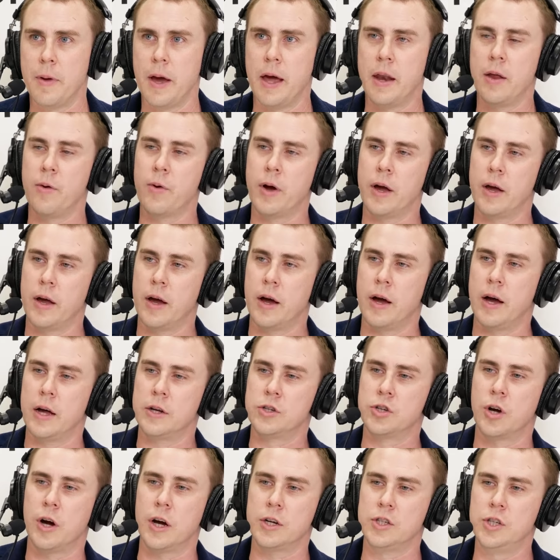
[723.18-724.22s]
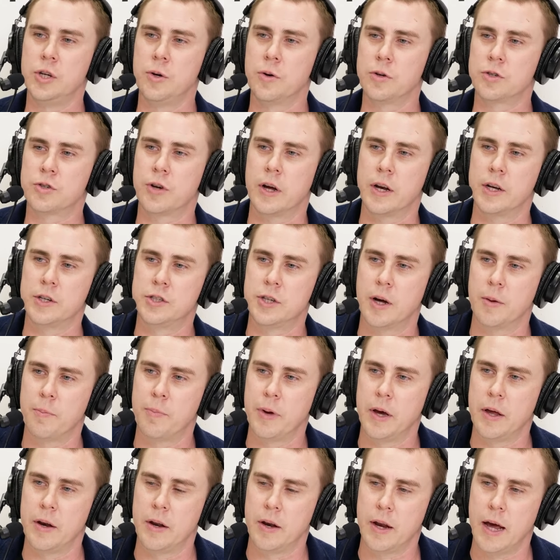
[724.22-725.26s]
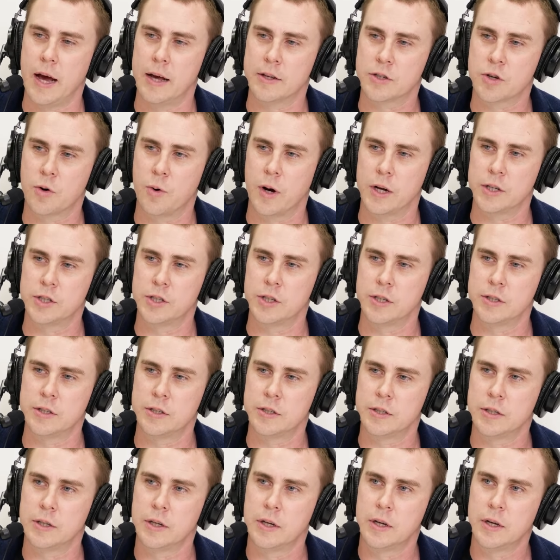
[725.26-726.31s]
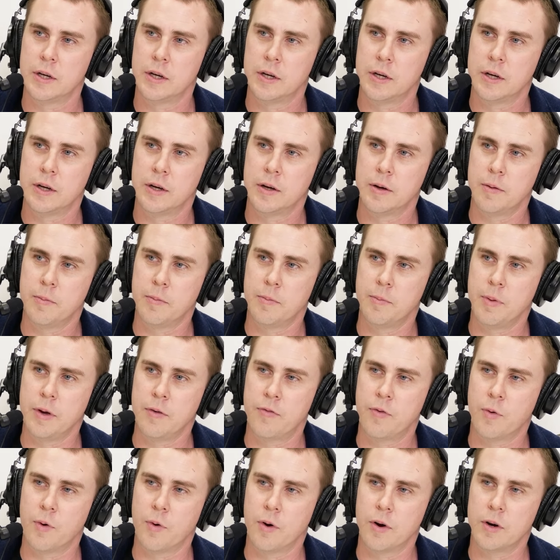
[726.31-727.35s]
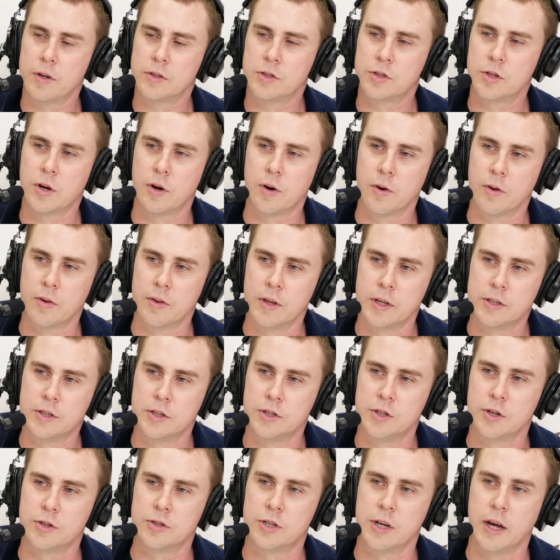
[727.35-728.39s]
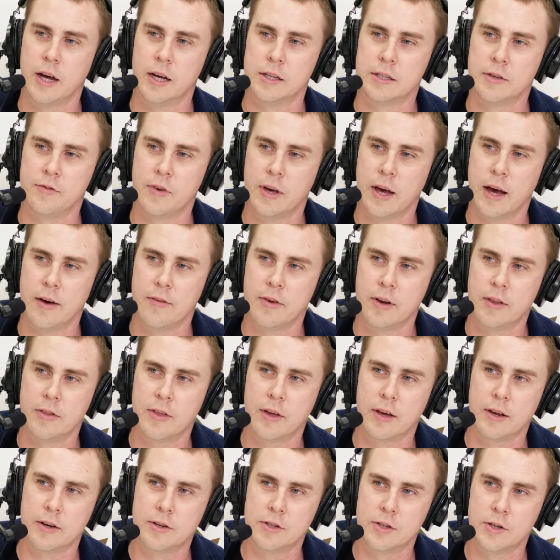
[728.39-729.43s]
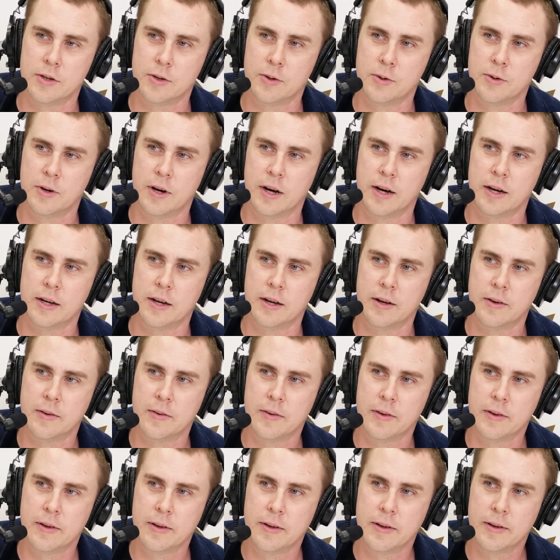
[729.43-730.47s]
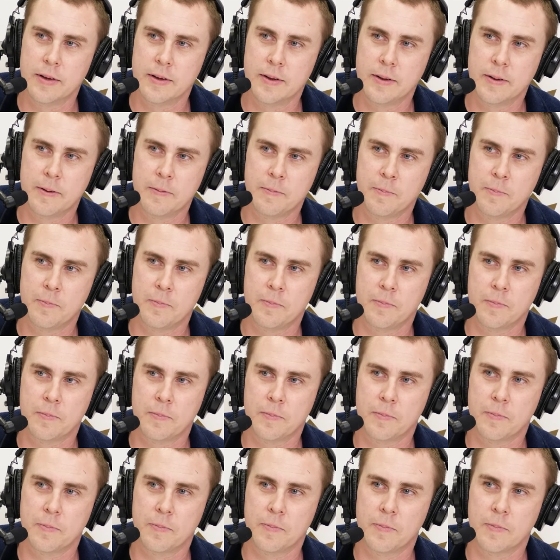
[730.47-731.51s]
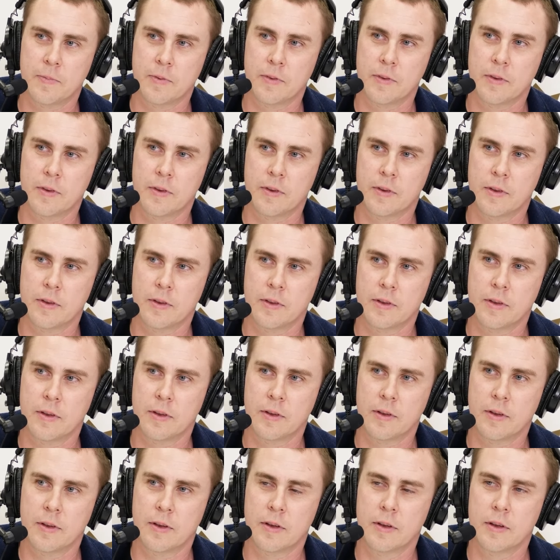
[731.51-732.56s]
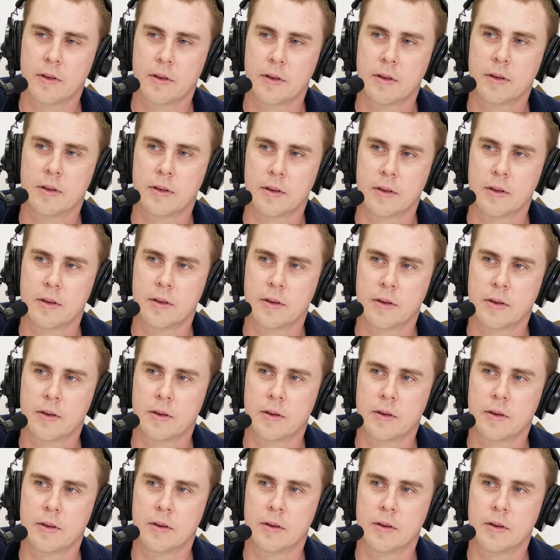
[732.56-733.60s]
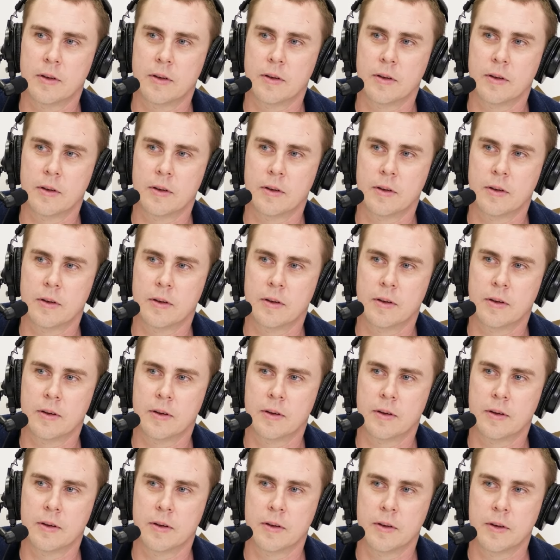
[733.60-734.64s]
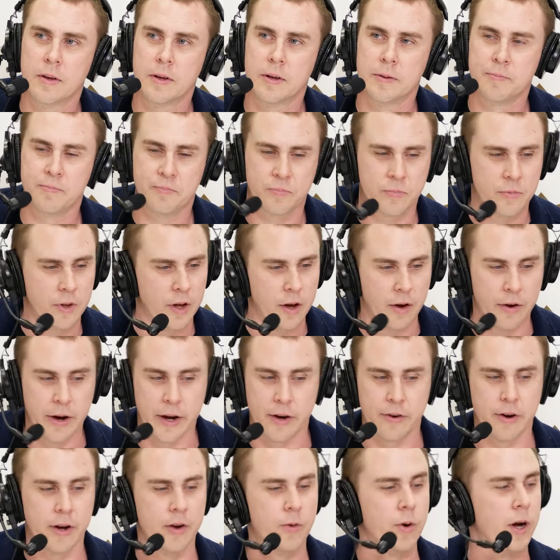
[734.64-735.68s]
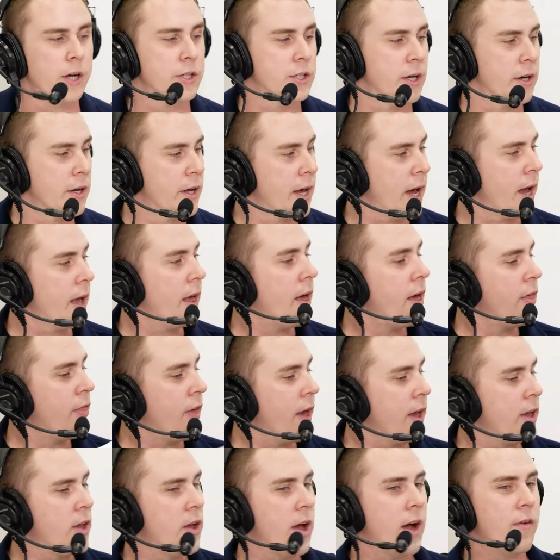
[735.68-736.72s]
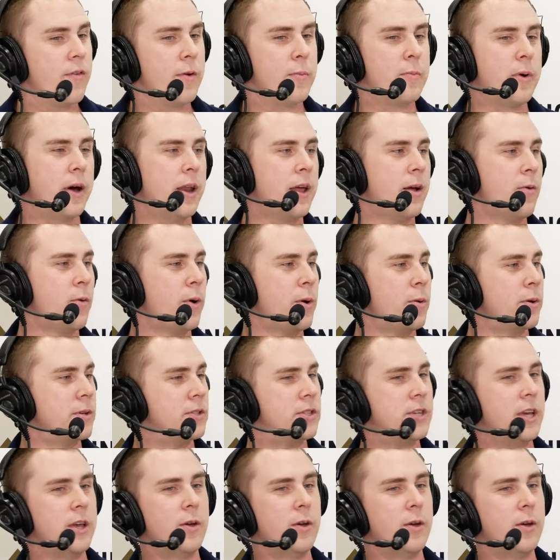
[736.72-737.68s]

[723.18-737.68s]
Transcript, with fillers: anyway, Josh, you were trying to jump in and ask questions before, so this is your chance if you have anything to I guess my biggest question is, what are you guys most excited about for the next few days? All right, great question. Okay, thank you everybody. We will see